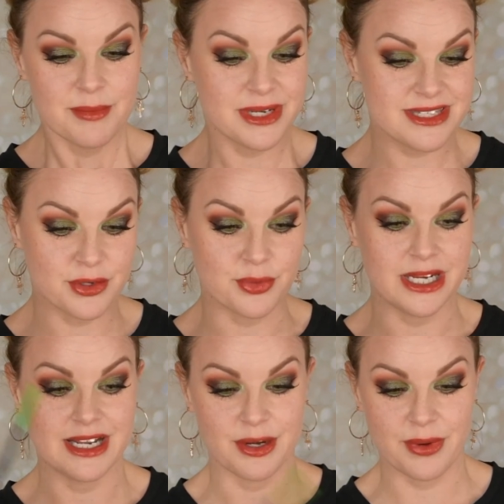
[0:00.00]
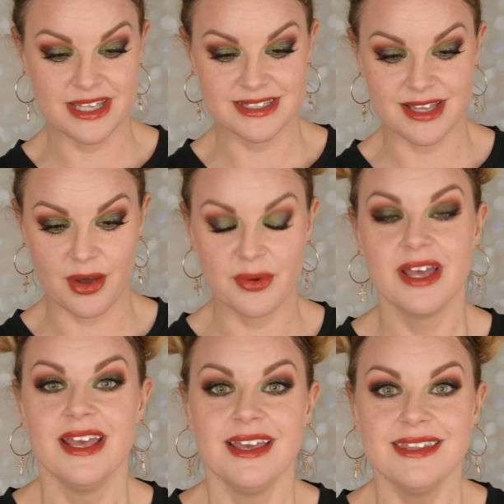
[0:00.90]
But it's a green anyway, so
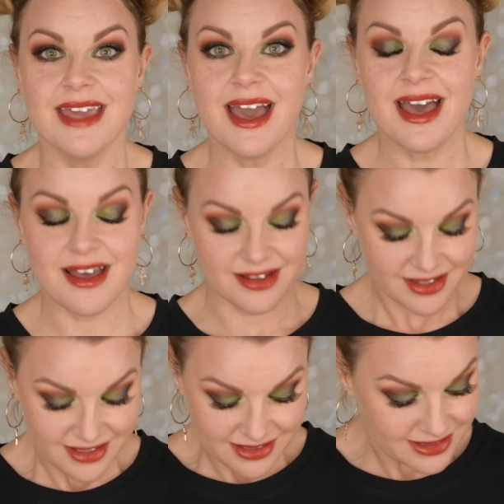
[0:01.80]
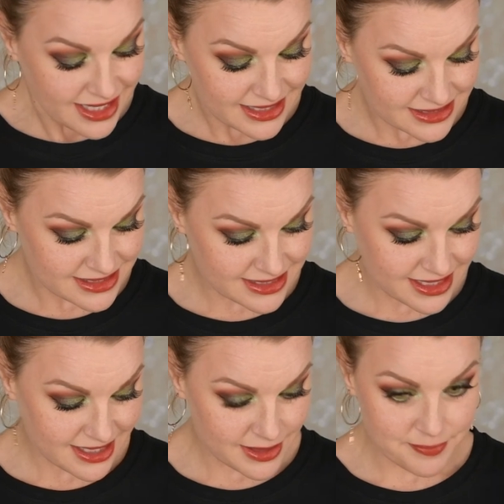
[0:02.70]
yeah, let's
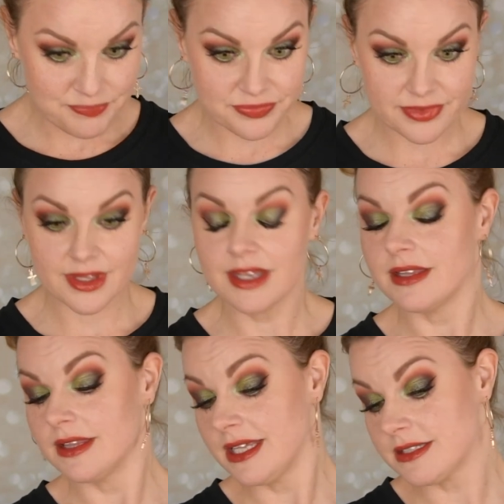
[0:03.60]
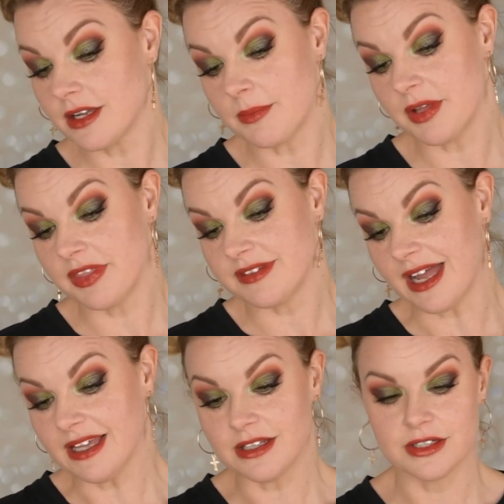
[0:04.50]
talk about this
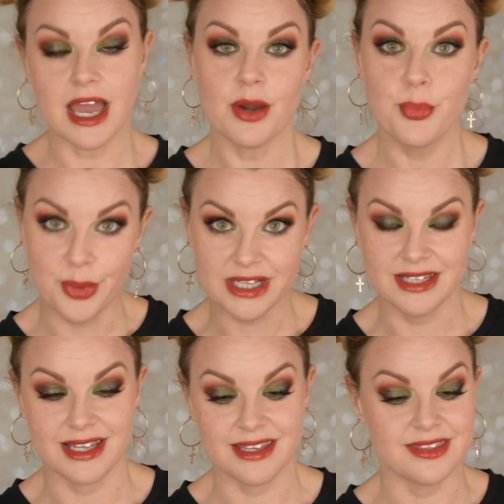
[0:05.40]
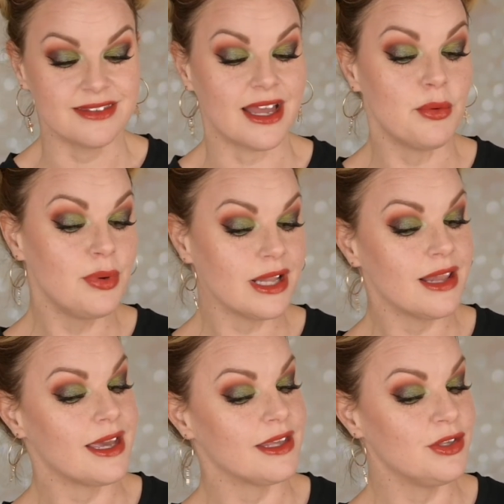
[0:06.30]
eye look. I really like this. I
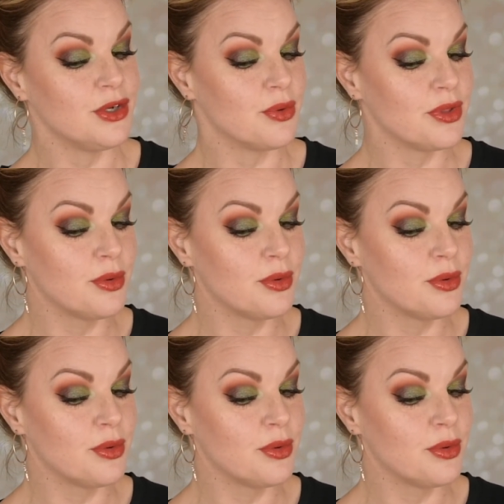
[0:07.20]
really like, you know, the